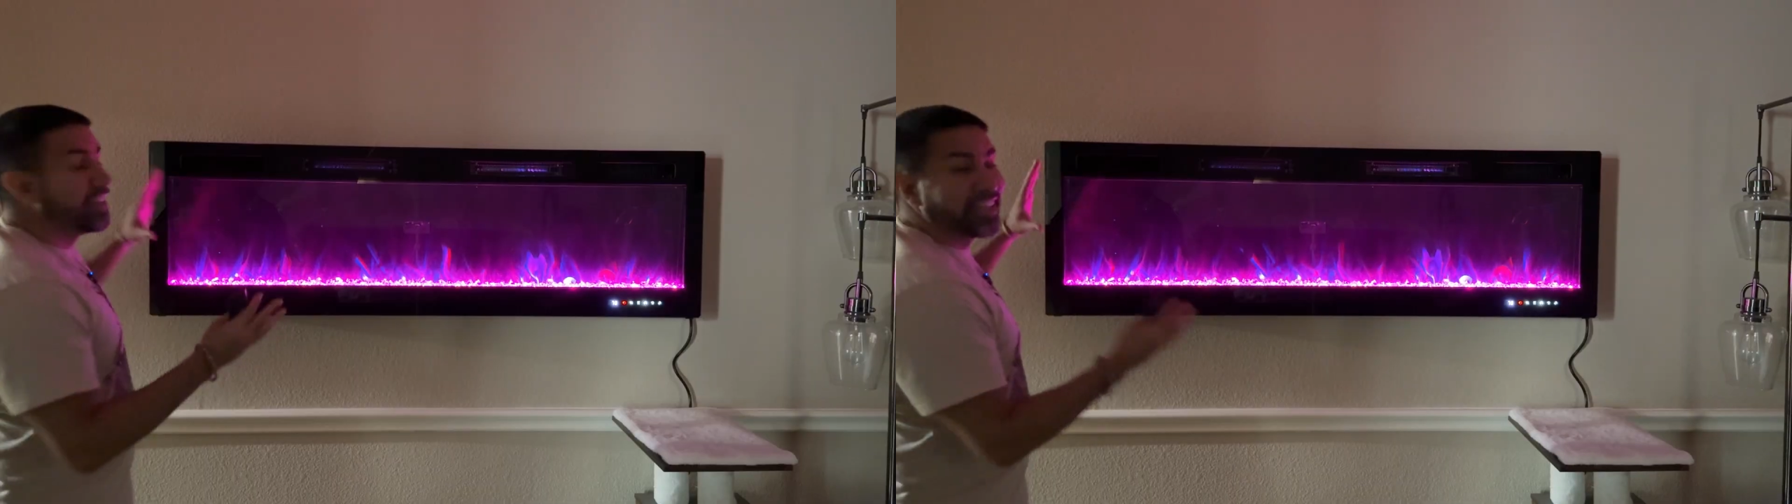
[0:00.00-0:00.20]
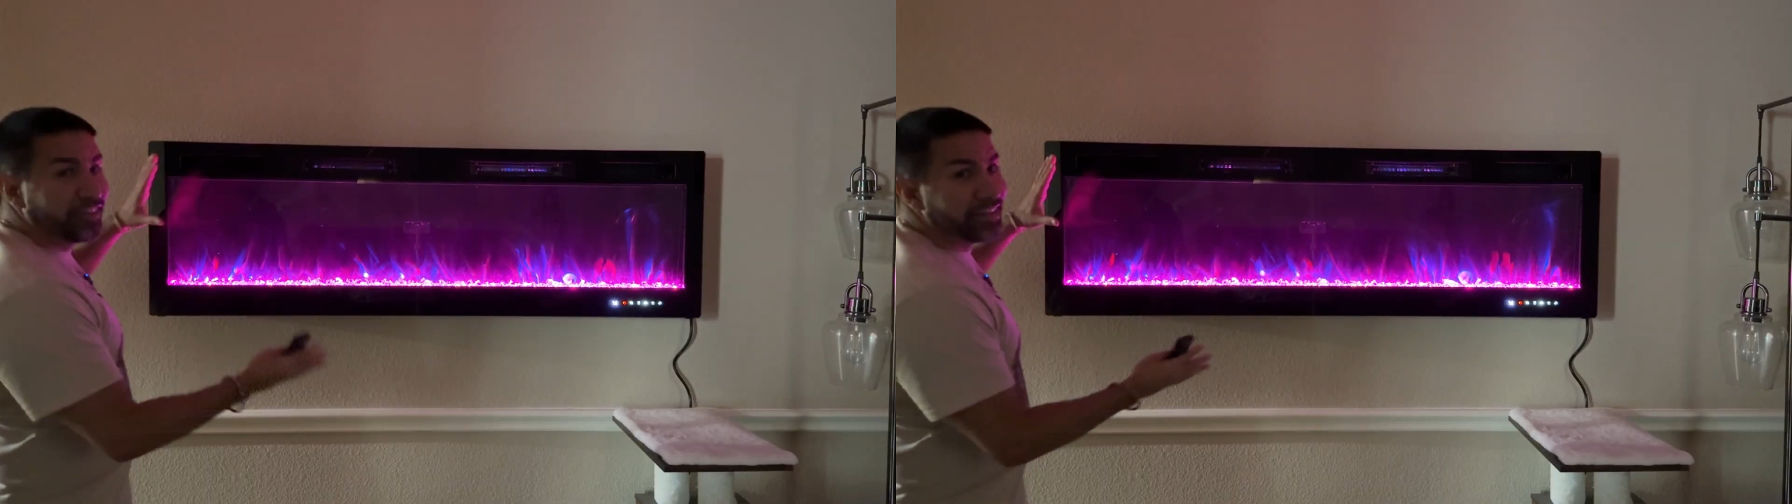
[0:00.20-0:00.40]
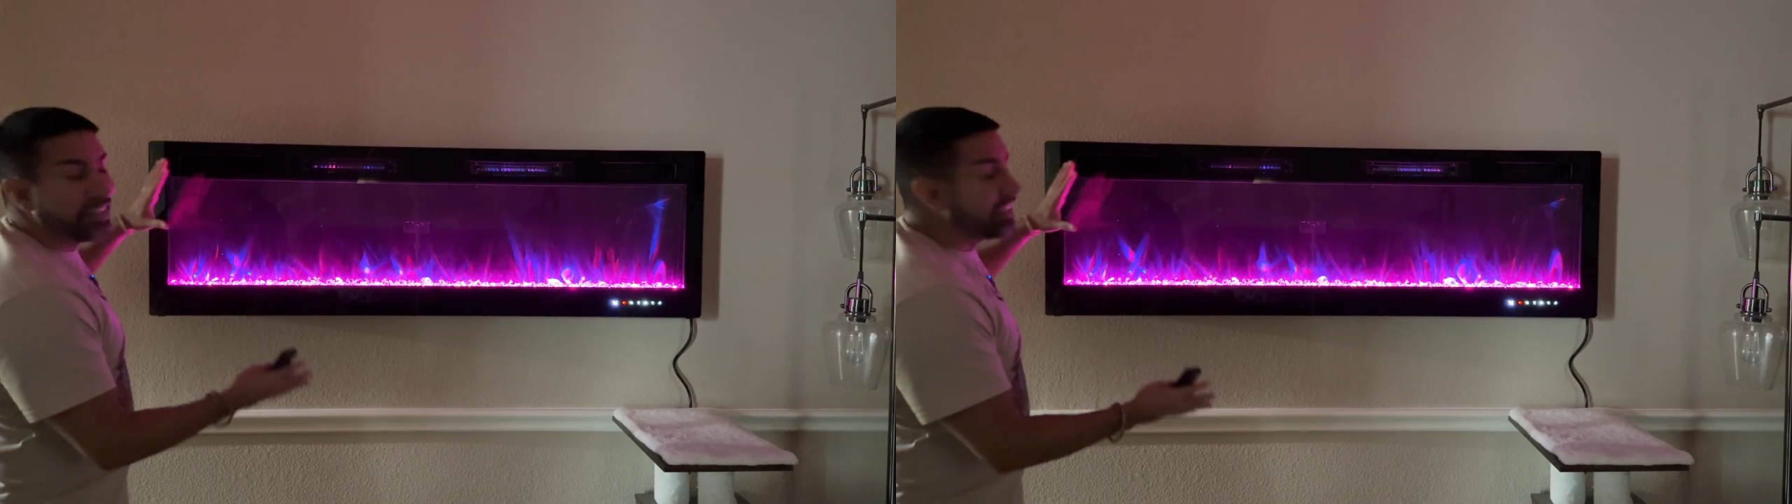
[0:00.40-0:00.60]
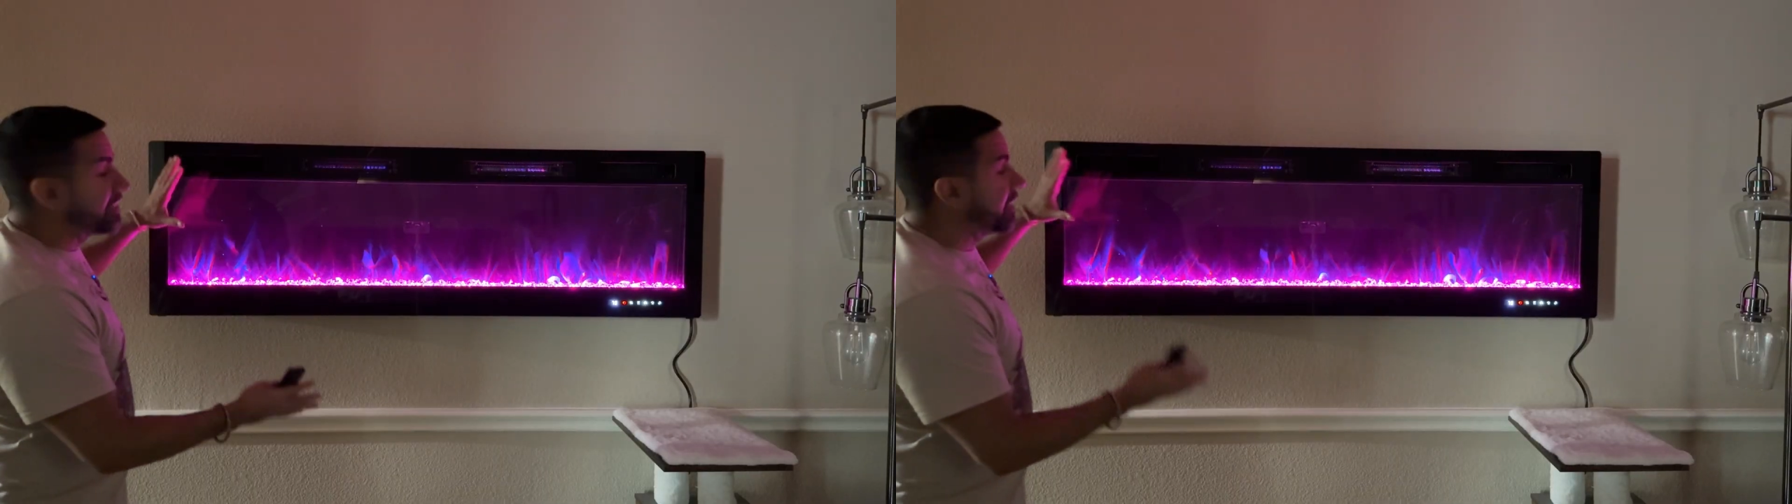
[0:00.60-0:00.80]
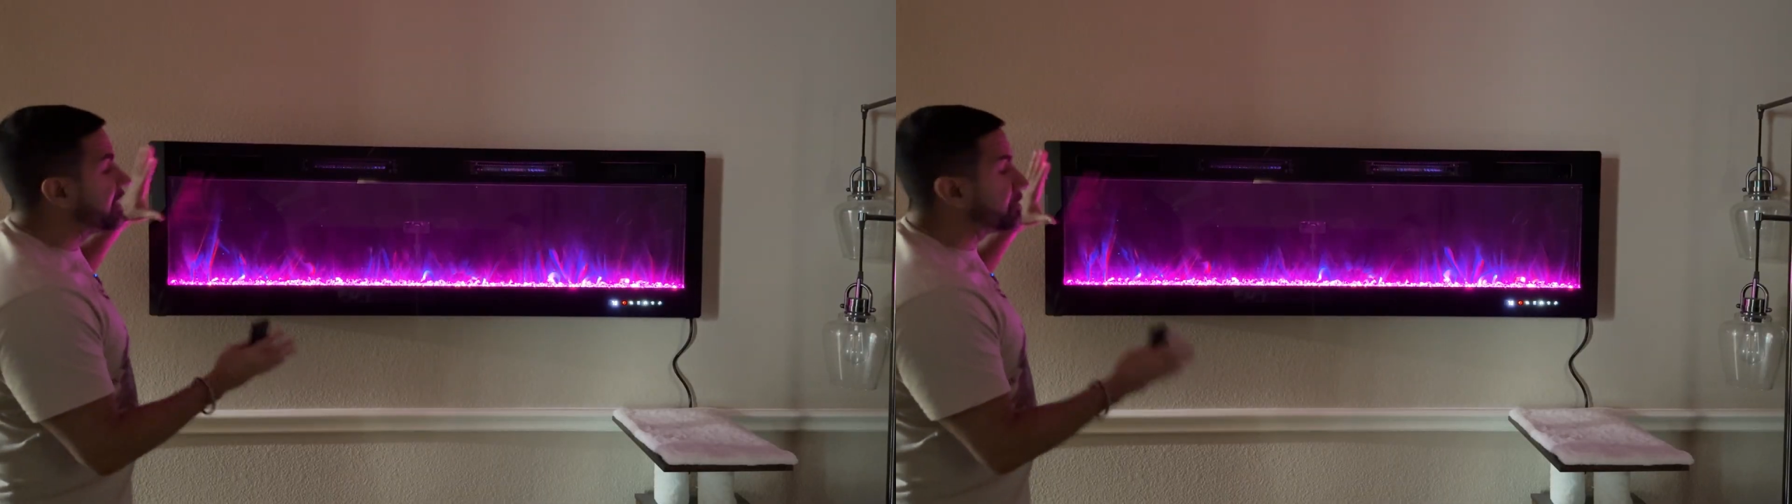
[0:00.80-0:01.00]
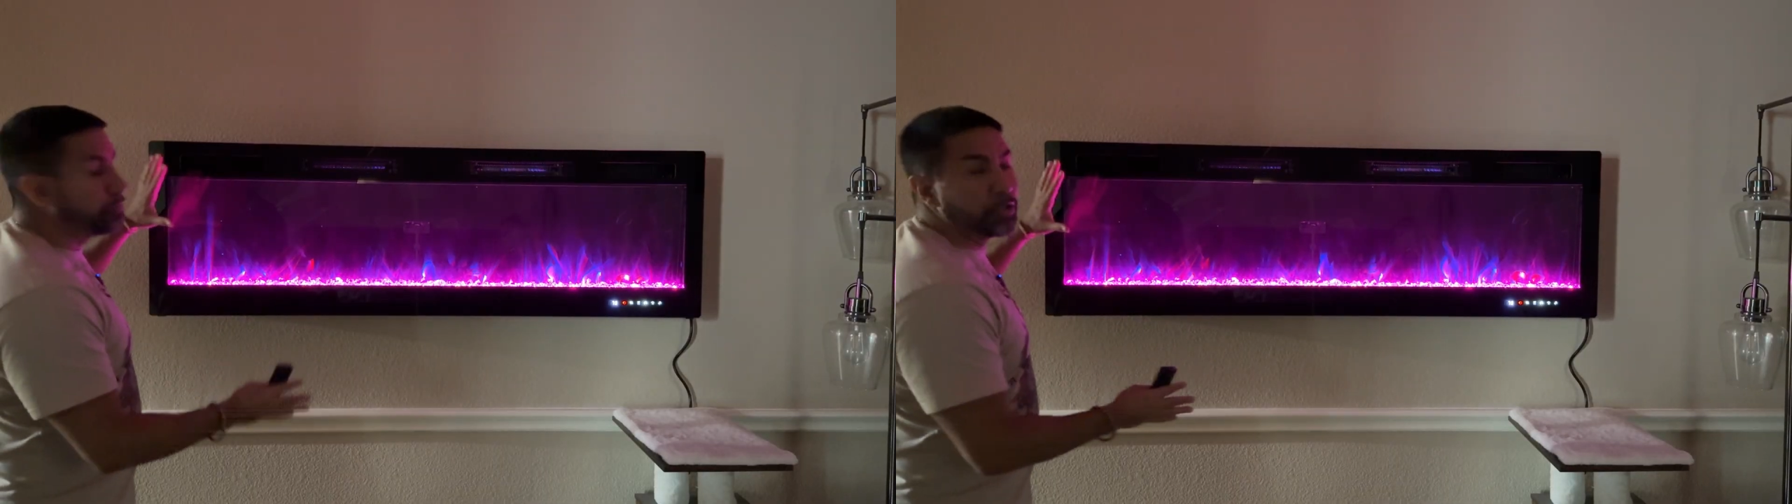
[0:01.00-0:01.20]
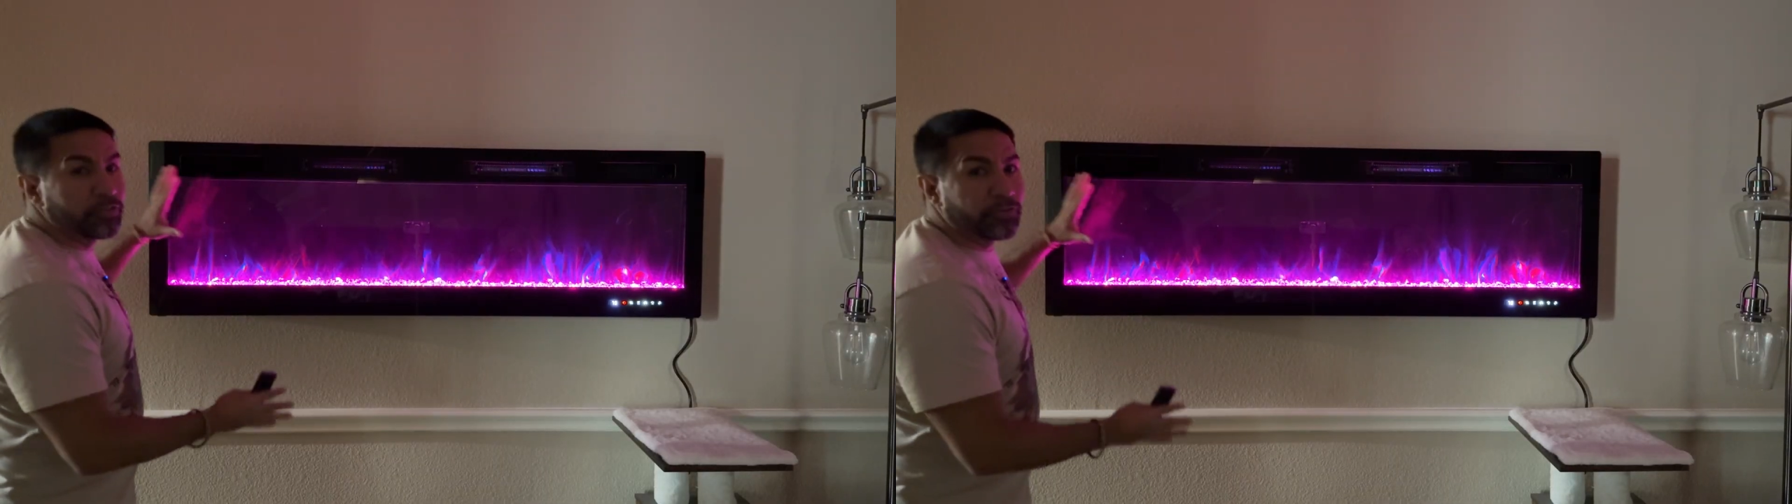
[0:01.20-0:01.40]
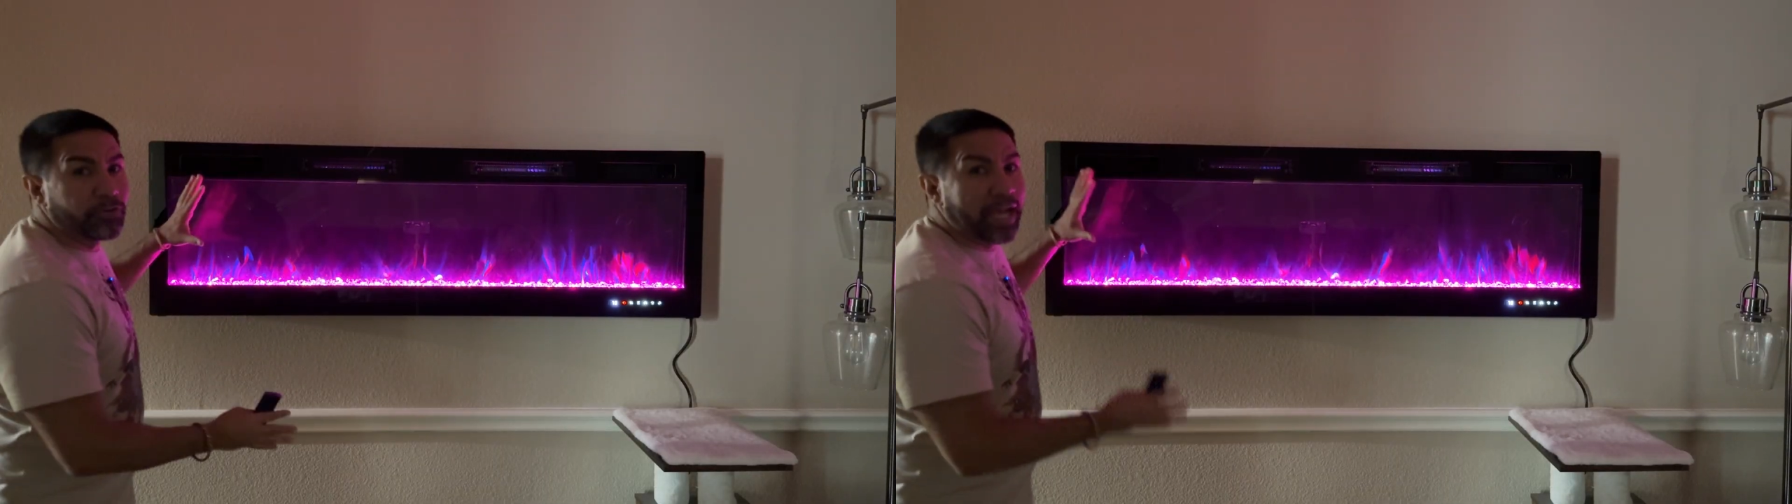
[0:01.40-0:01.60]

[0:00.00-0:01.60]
Here it is beautiful.